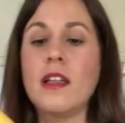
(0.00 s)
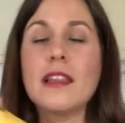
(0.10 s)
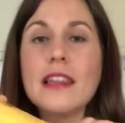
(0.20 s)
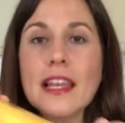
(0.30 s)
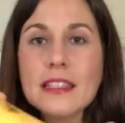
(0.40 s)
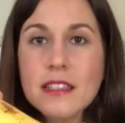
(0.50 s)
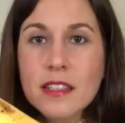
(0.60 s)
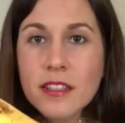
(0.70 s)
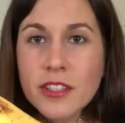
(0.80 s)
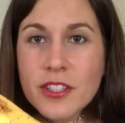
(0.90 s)

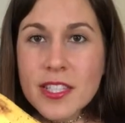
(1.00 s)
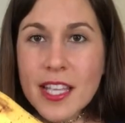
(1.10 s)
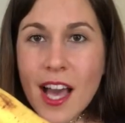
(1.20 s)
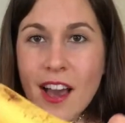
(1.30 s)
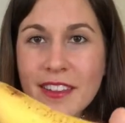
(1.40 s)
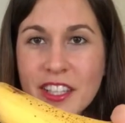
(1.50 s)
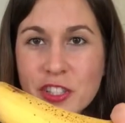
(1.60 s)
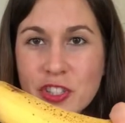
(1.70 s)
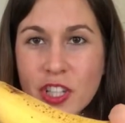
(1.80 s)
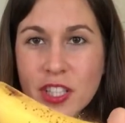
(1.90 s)
you see how
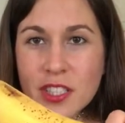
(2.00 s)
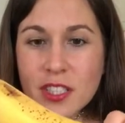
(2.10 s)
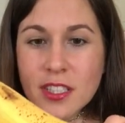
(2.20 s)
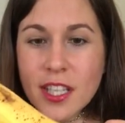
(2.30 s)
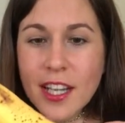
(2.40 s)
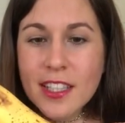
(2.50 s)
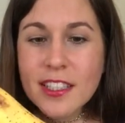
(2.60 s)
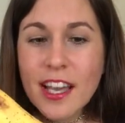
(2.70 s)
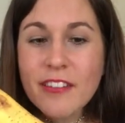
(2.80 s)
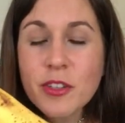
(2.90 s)
they just start
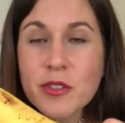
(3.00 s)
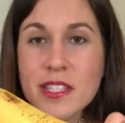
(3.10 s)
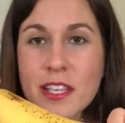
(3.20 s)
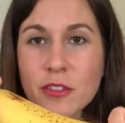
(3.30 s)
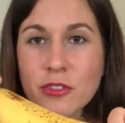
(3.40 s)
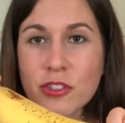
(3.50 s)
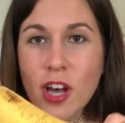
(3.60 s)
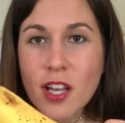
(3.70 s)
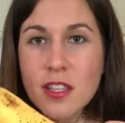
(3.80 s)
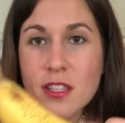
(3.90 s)
to have those little
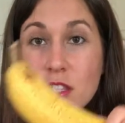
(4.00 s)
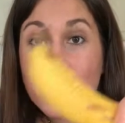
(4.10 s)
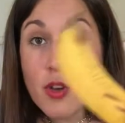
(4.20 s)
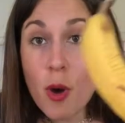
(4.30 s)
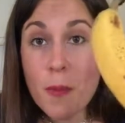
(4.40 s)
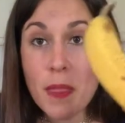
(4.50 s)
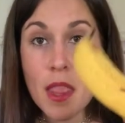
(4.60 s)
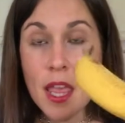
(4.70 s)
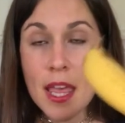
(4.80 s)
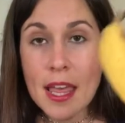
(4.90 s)
dots? So
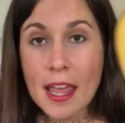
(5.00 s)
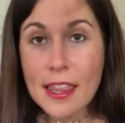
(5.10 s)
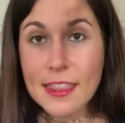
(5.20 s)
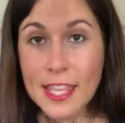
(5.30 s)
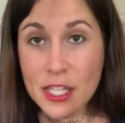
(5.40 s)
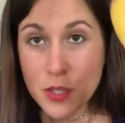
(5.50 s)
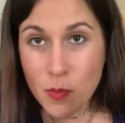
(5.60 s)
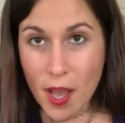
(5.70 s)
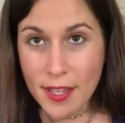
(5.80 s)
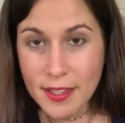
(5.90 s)
this
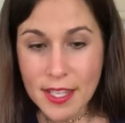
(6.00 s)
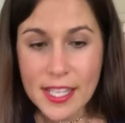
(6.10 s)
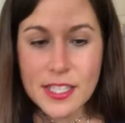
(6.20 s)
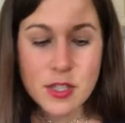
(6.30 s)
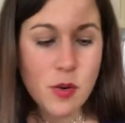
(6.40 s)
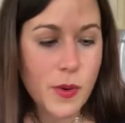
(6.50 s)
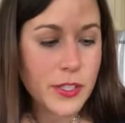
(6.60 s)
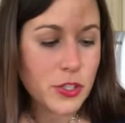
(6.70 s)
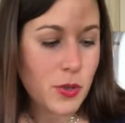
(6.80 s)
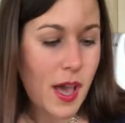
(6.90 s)
one is
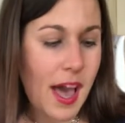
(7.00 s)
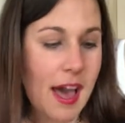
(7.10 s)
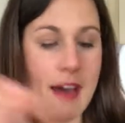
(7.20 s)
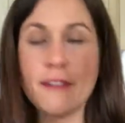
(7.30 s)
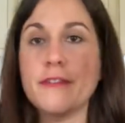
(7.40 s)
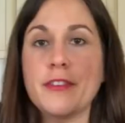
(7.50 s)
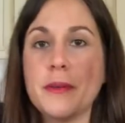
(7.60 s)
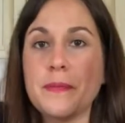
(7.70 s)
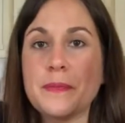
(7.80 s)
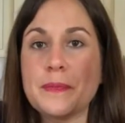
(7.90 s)
going to have
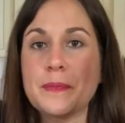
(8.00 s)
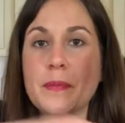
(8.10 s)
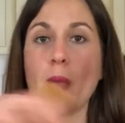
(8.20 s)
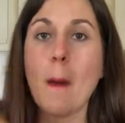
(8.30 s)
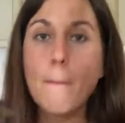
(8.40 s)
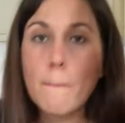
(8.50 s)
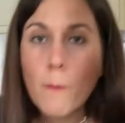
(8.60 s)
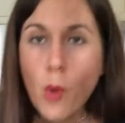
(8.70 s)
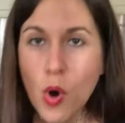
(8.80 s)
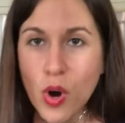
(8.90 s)

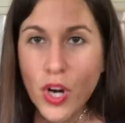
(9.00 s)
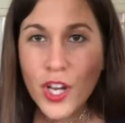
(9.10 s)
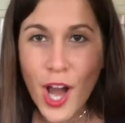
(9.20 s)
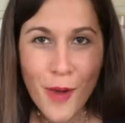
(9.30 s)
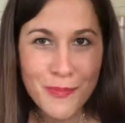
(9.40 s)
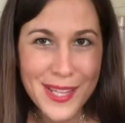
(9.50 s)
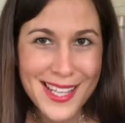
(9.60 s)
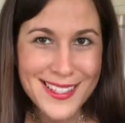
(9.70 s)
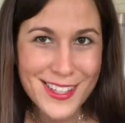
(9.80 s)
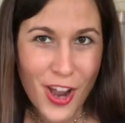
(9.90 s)
more
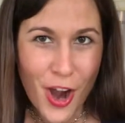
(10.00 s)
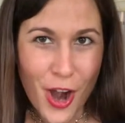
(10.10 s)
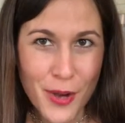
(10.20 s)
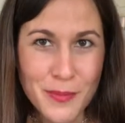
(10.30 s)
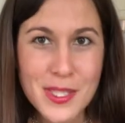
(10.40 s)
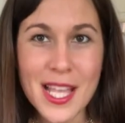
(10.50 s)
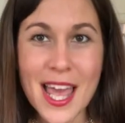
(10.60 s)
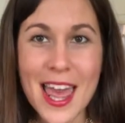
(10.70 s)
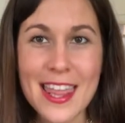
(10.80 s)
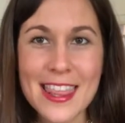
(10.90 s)
complex carbs
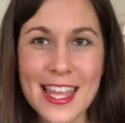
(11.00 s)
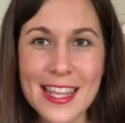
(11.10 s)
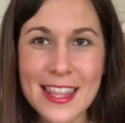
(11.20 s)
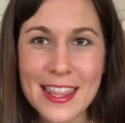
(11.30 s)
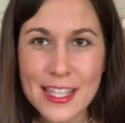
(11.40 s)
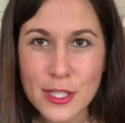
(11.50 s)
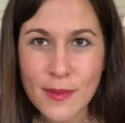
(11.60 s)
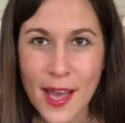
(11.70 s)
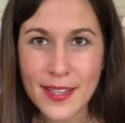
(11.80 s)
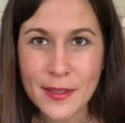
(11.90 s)
than this
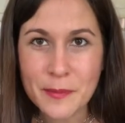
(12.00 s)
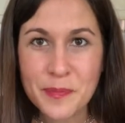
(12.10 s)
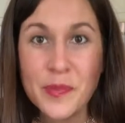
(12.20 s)
one,